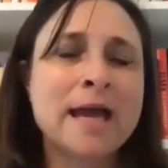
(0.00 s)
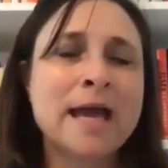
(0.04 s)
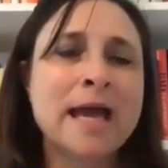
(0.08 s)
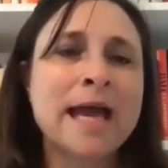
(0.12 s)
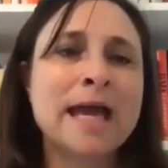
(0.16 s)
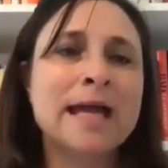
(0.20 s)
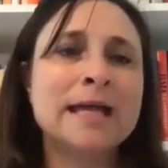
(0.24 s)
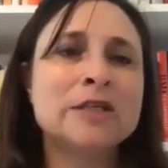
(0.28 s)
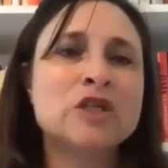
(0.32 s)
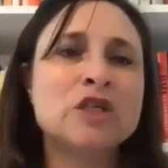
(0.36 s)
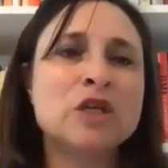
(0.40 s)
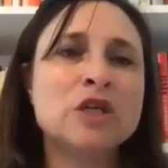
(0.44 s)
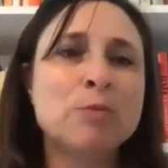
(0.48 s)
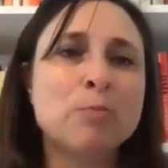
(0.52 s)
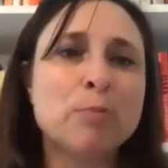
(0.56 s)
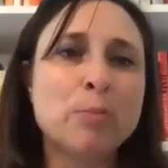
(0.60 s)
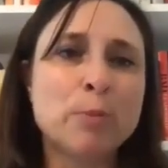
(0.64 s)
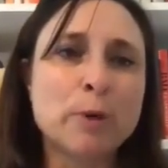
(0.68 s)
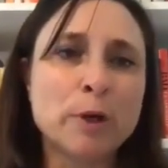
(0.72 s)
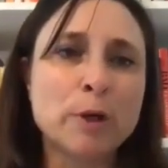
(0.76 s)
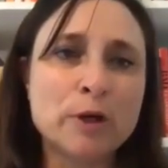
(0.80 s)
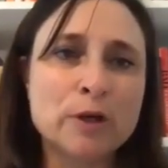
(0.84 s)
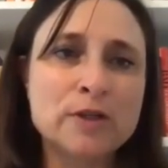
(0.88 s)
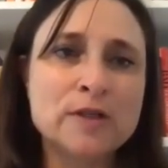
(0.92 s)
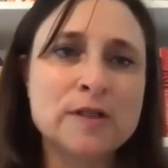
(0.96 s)
And she
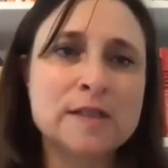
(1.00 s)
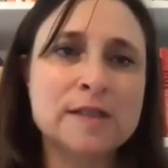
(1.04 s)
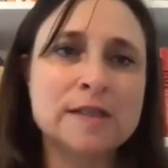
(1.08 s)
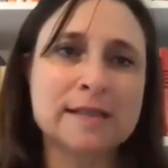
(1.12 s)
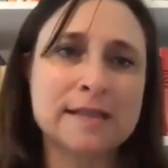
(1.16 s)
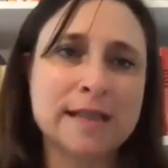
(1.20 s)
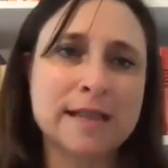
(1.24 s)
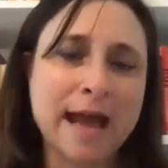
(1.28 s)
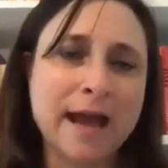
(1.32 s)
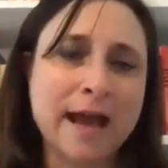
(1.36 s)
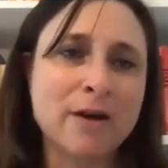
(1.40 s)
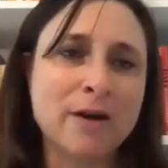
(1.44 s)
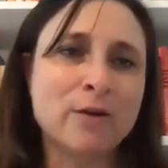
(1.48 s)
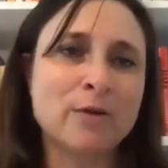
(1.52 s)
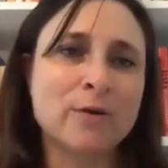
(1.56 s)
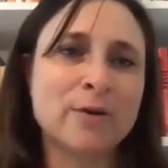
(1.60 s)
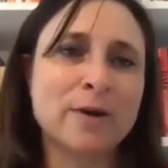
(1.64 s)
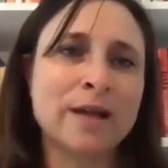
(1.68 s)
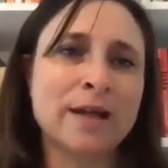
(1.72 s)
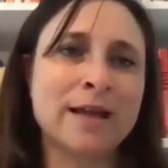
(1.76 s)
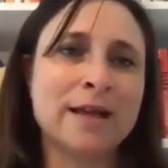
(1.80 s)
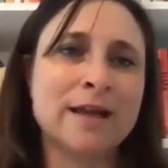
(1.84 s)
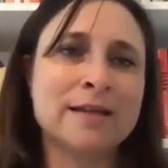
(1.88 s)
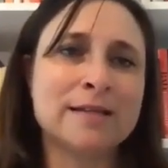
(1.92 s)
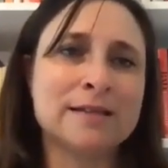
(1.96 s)
bursts out
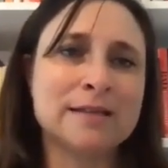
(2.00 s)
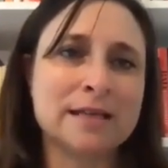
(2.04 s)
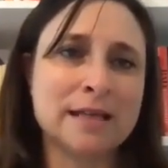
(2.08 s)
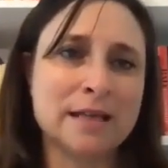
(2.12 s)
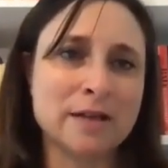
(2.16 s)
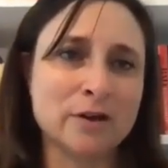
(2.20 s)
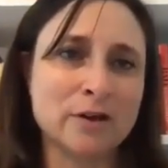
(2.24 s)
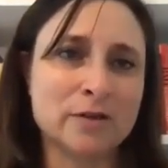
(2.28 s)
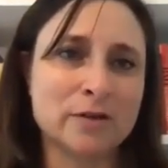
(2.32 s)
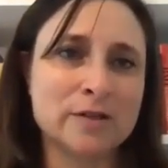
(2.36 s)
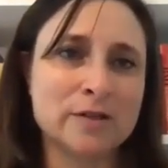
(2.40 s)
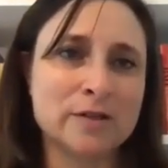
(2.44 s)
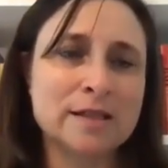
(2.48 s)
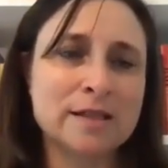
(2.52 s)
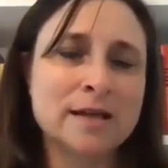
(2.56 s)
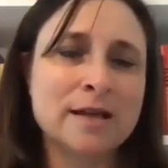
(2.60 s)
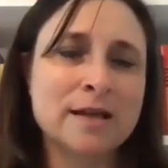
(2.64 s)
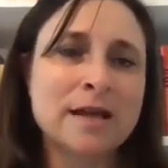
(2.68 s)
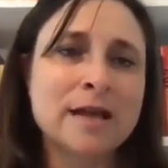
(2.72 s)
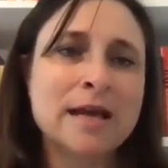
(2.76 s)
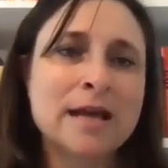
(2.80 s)
in tears.